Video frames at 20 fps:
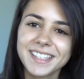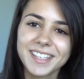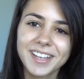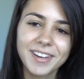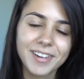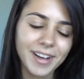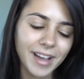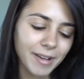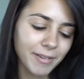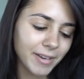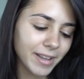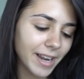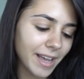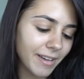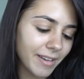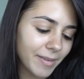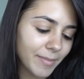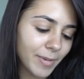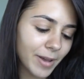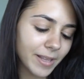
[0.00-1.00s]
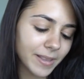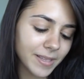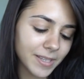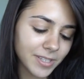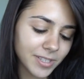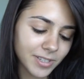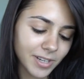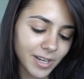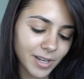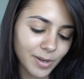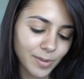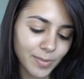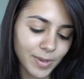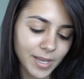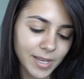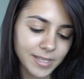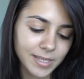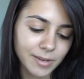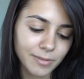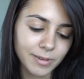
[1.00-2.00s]
So I went out and bought this straightener
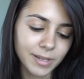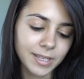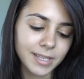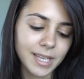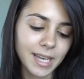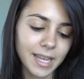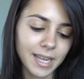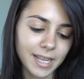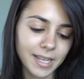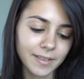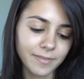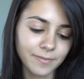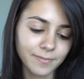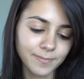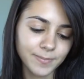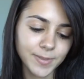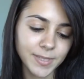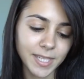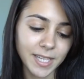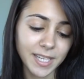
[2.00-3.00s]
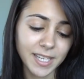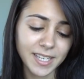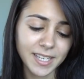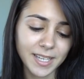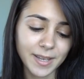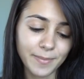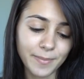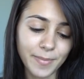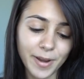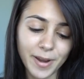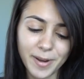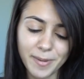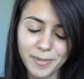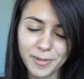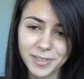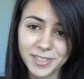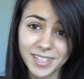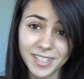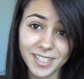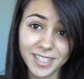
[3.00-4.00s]
because I read that it's like
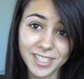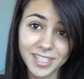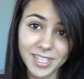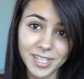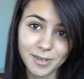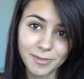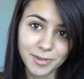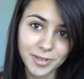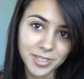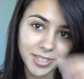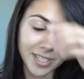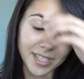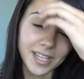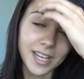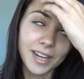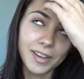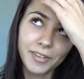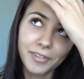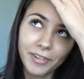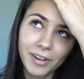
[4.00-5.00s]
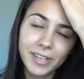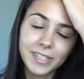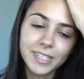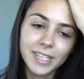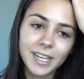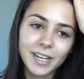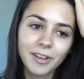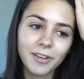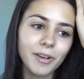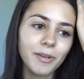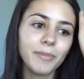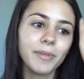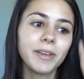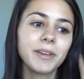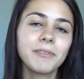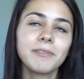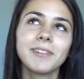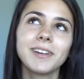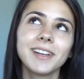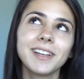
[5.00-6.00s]
comparable to the Chi, which is kind of crazy. I know, I'm
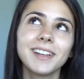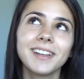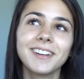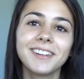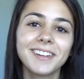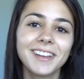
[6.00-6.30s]
like, what?